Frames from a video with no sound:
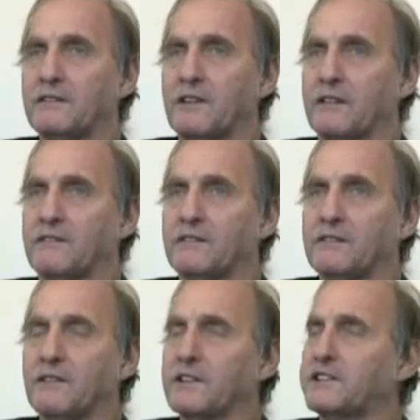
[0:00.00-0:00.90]
But
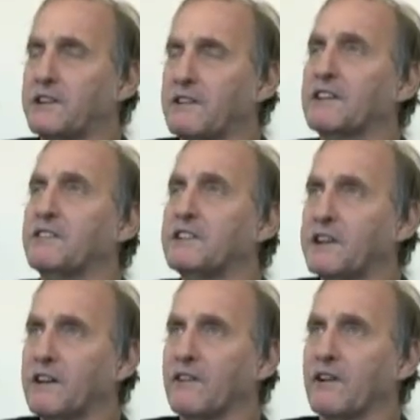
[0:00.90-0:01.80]
what makes me
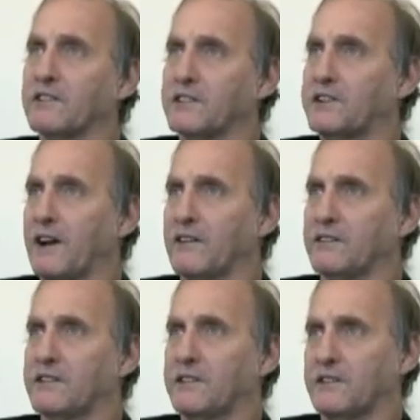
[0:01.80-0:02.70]
stay well is the
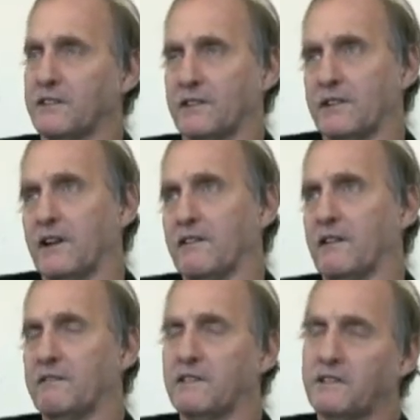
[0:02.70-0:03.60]
challenge
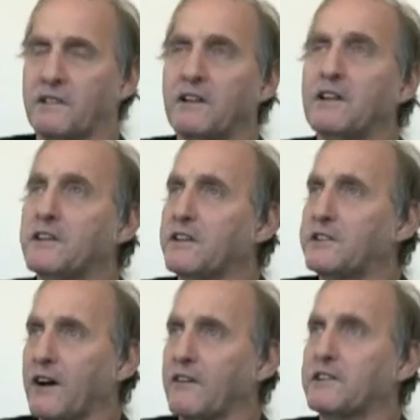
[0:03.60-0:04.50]
the
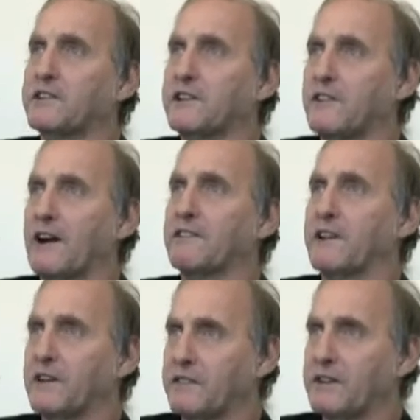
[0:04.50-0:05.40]
challenge to interact with
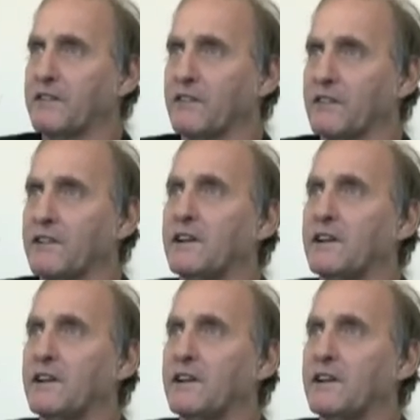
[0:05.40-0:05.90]
other people